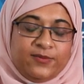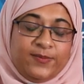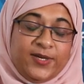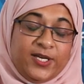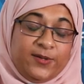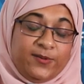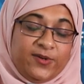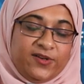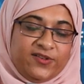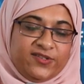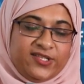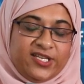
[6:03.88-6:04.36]

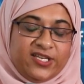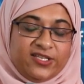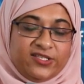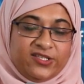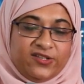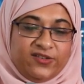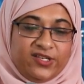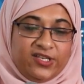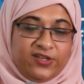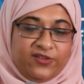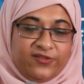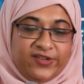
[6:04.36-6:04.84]
Department of
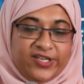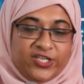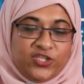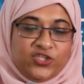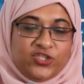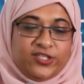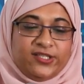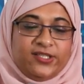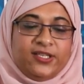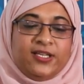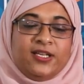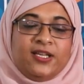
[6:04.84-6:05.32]
Science and
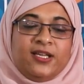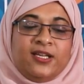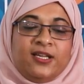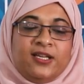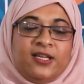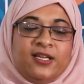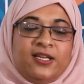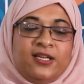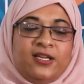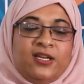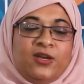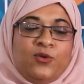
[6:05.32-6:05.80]
Innovation.
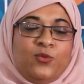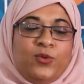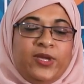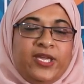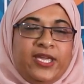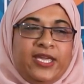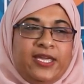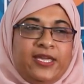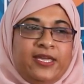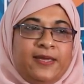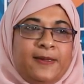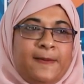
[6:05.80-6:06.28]

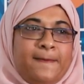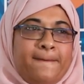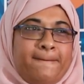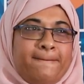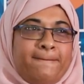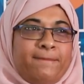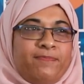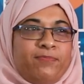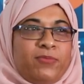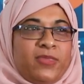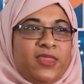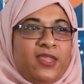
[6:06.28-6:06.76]
We
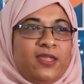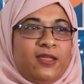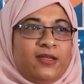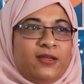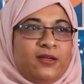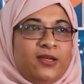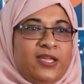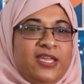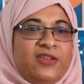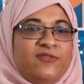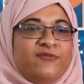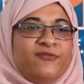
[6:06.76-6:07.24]

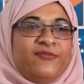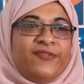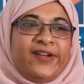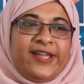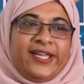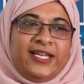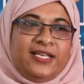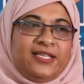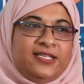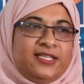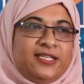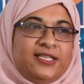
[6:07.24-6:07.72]

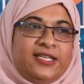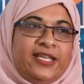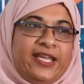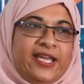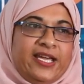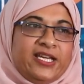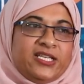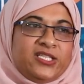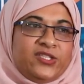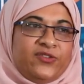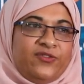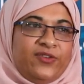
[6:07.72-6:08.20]
invited
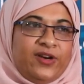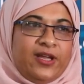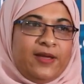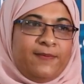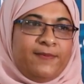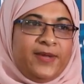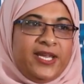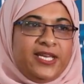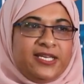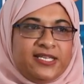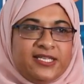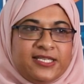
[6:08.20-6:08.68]
guests
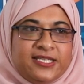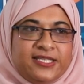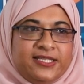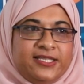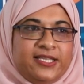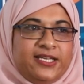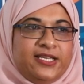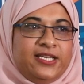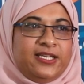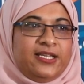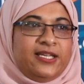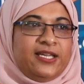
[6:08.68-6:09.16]
from
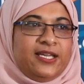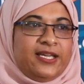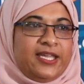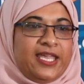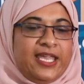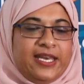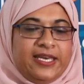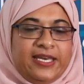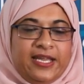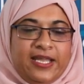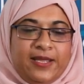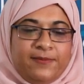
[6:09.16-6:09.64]
industry,
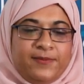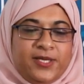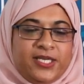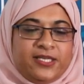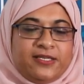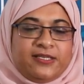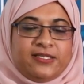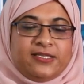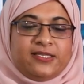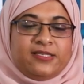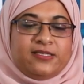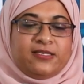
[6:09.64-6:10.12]

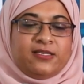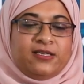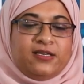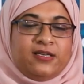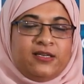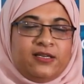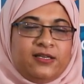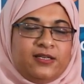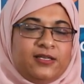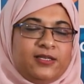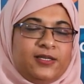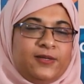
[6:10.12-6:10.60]
academics,
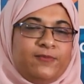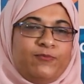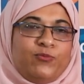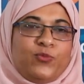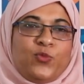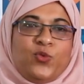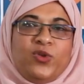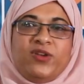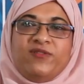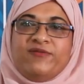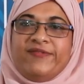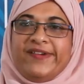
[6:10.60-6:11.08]

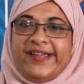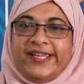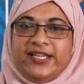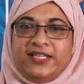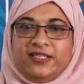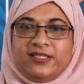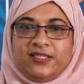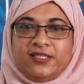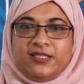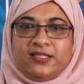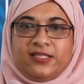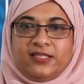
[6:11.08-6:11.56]
we
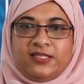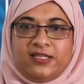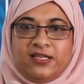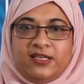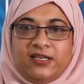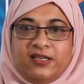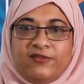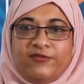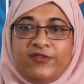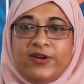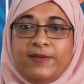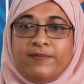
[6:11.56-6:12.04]
invited
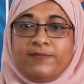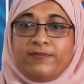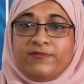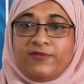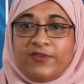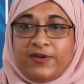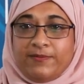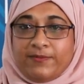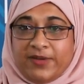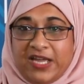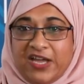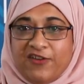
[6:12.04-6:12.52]

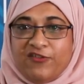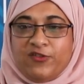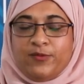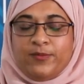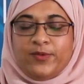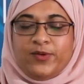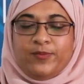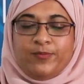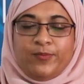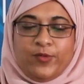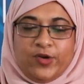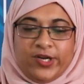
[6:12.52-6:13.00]
from
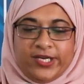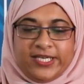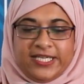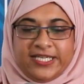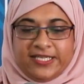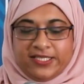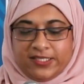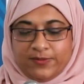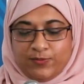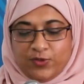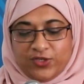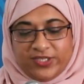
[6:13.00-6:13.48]
government
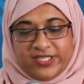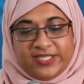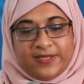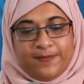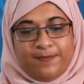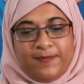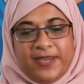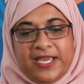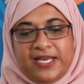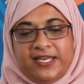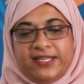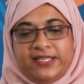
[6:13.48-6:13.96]
bodies,
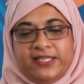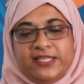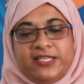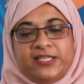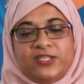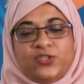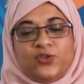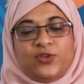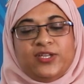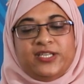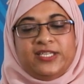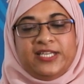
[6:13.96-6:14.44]

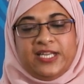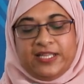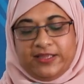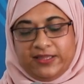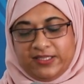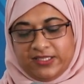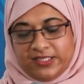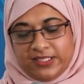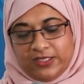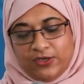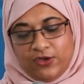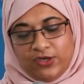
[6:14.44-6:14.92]
municipalities to
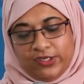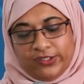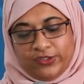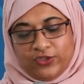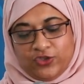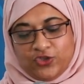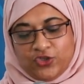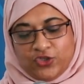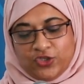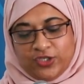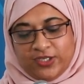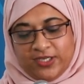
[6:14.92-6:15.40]
attend this
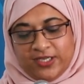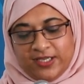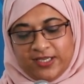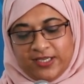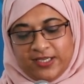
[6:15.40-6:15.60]
launch.